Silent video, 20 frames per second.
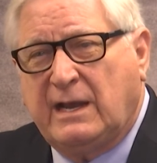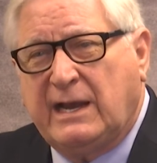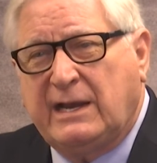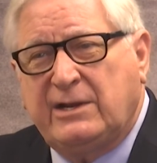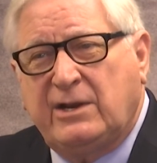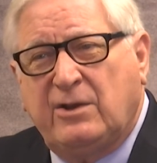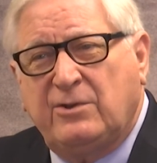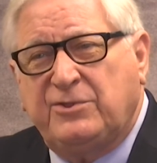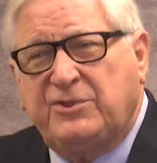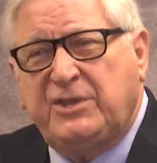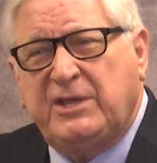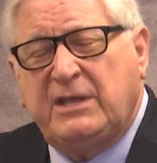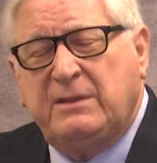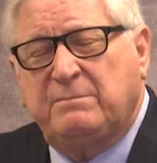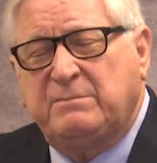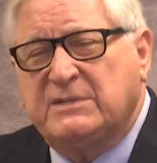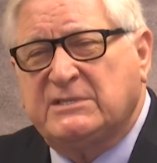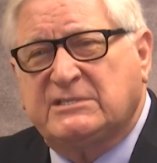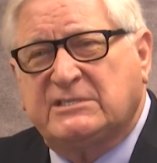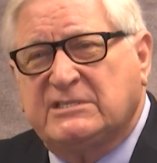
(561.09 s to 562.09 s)
I don't
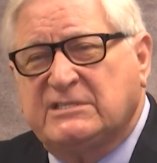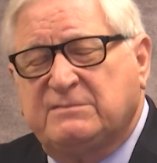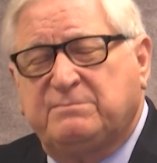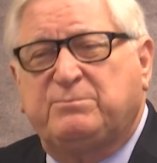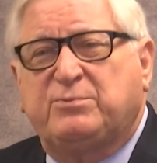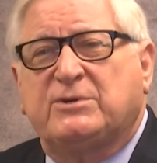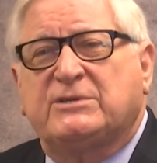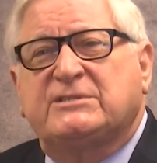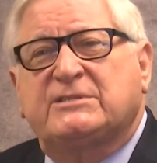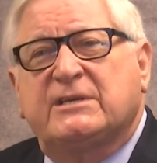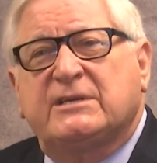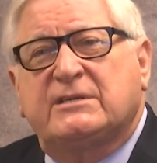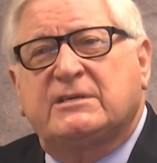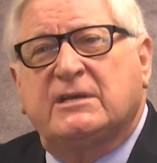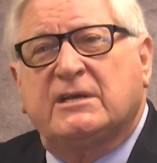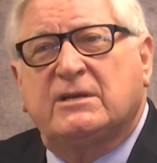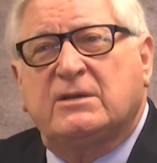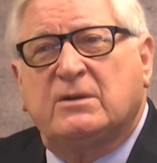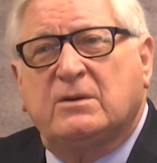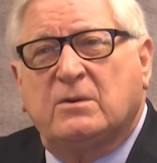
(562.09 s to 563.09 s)
think Mrs.
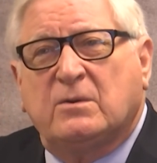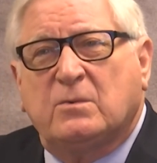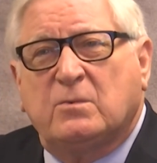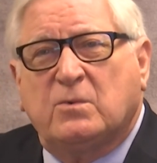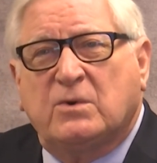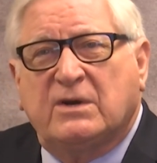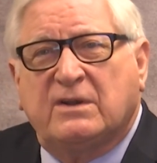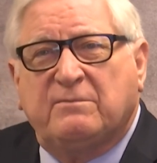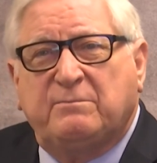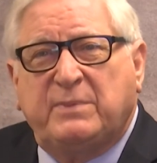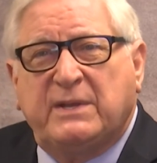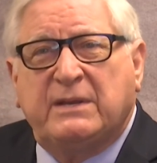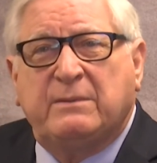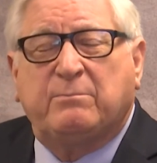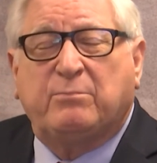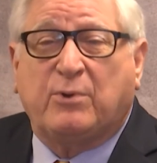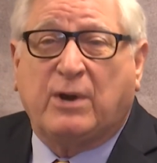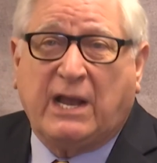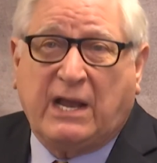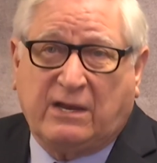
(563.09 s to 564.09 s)
Brissington would have
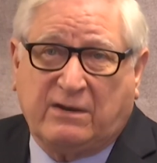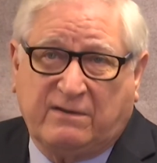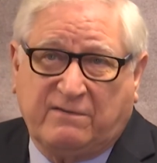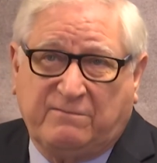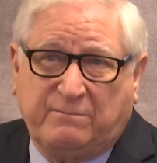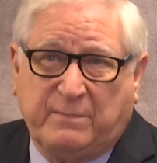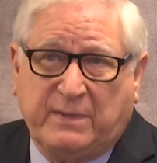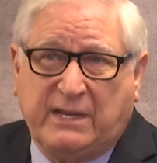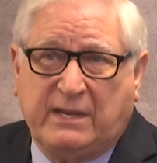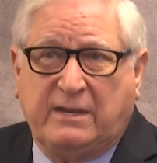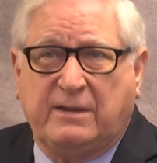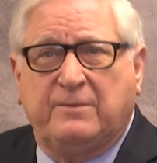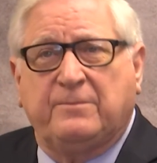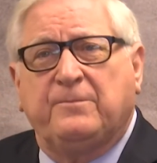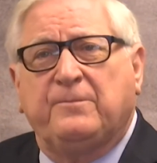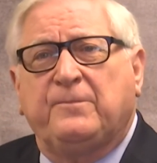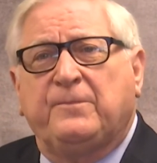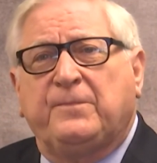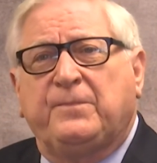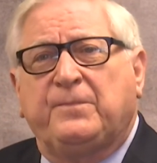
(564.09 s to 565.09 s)
been proud of me.
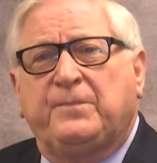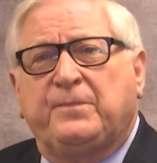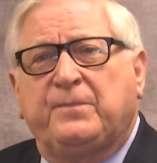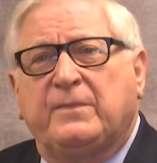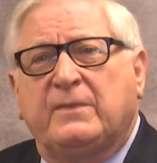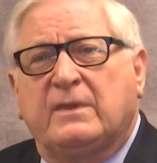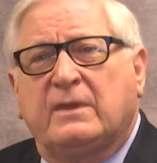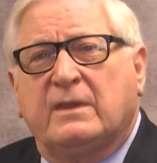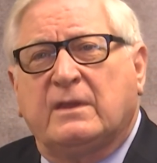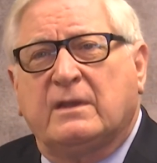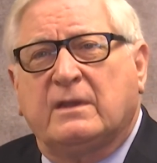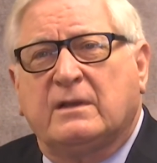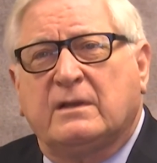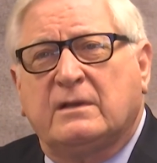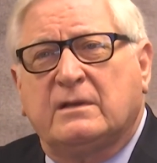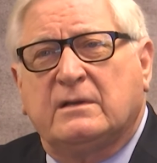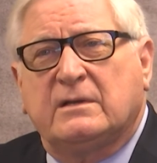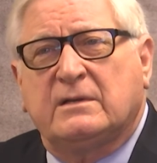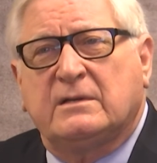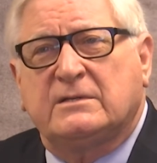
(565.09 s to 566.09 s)

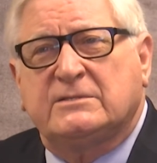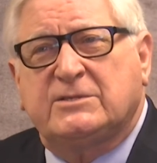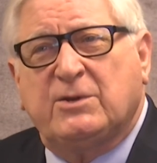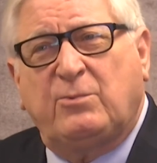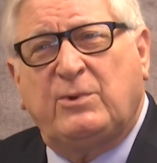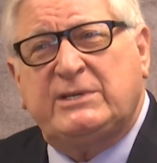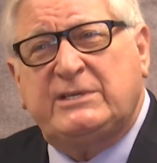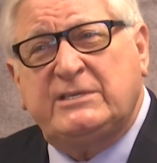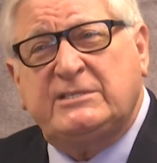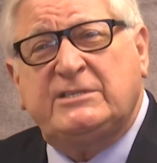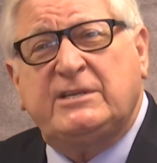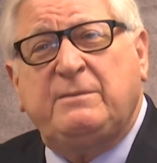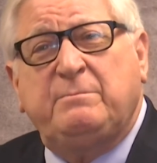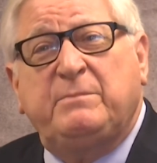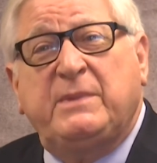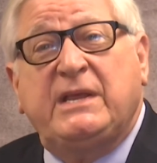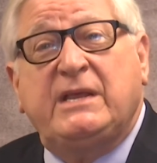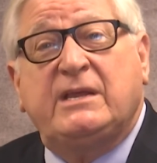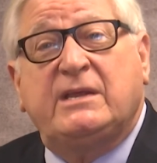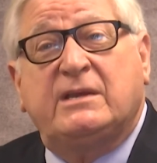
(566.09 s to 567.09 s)
So, what does it
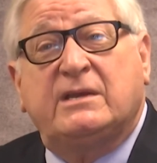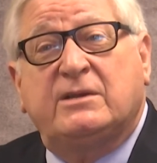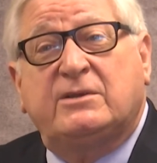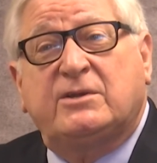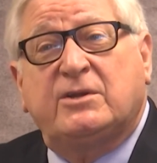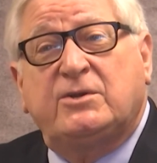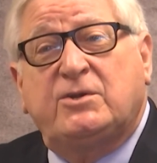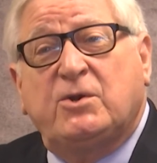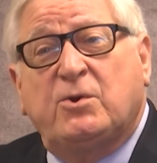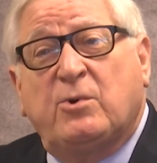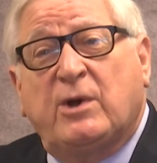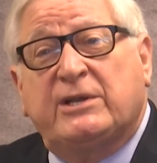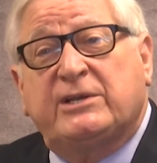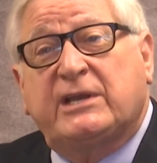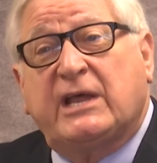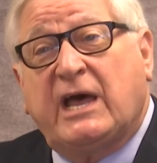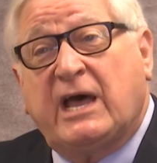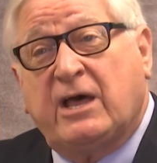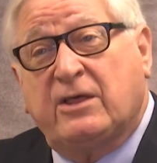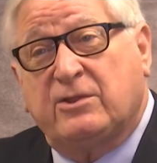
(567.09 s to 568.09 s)
mean to do
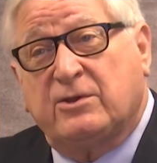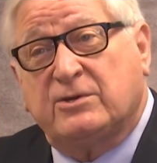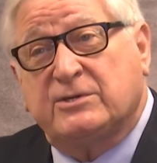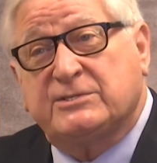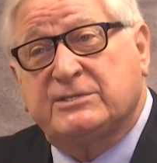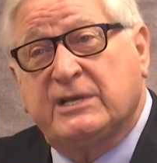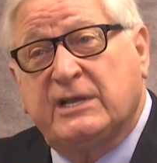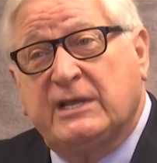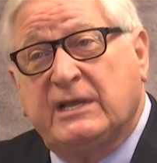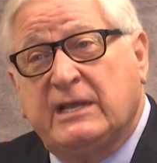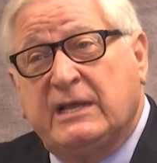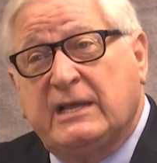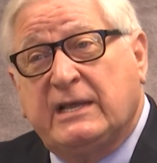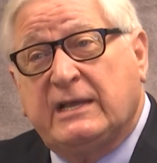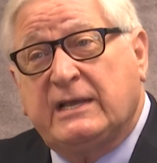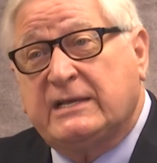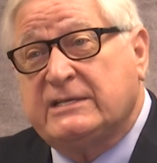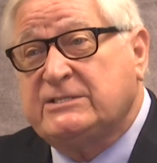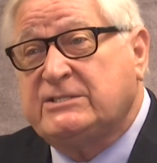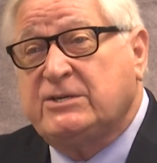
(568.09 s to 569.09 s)
unto others
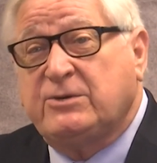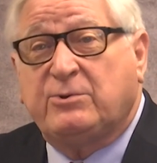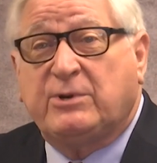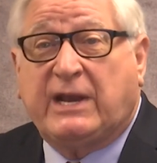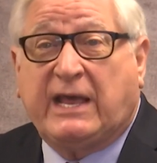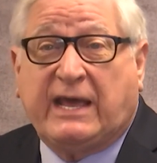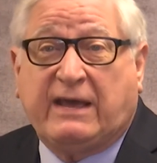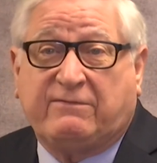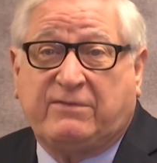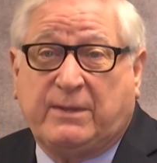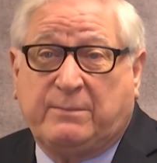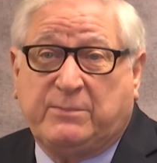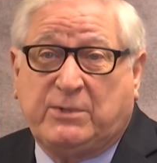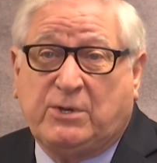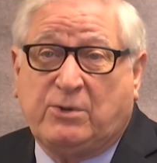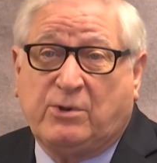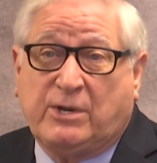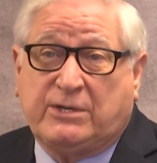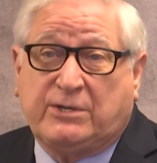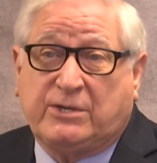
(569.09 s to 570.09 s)
as you would have them
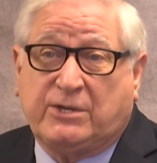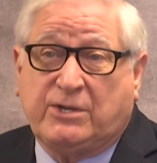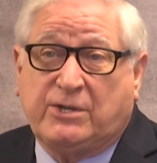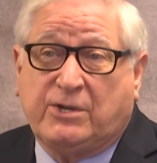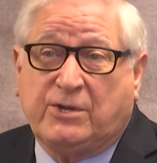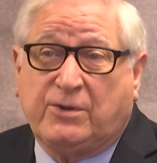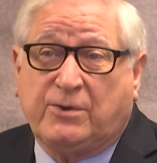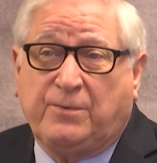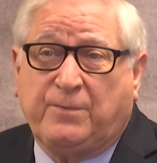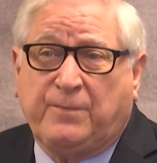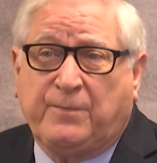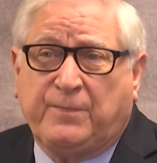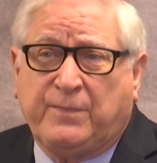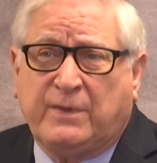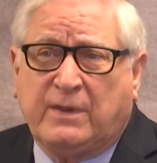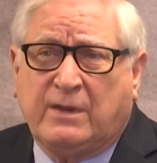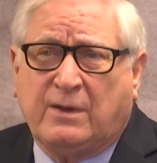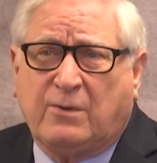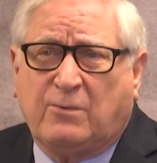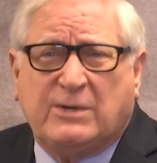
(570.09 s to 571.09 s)
do unto you?
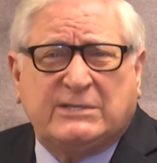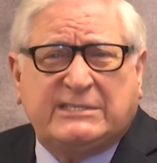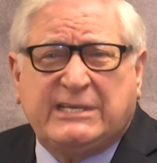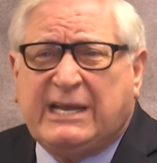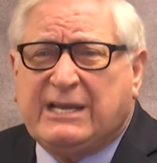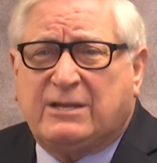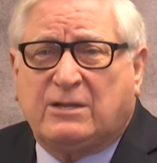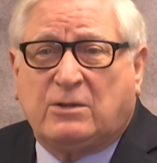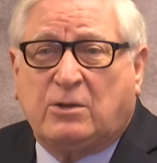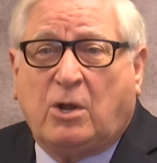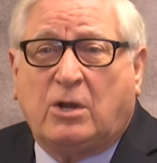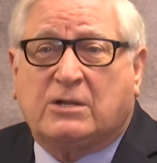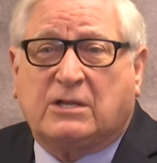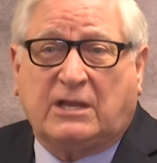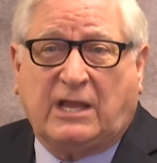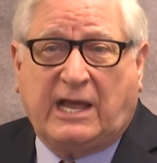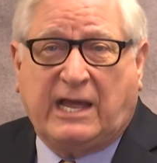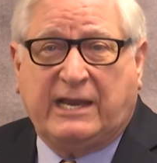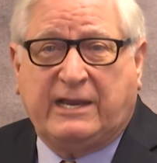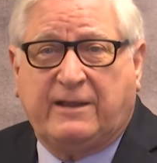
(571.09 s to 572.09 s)
What's that
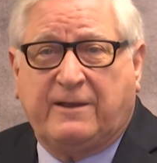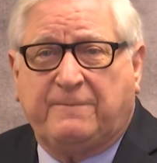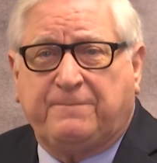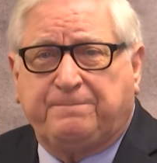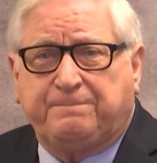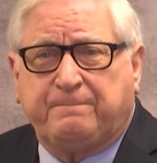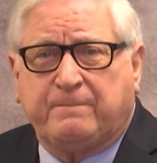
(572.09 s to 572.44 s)
look like?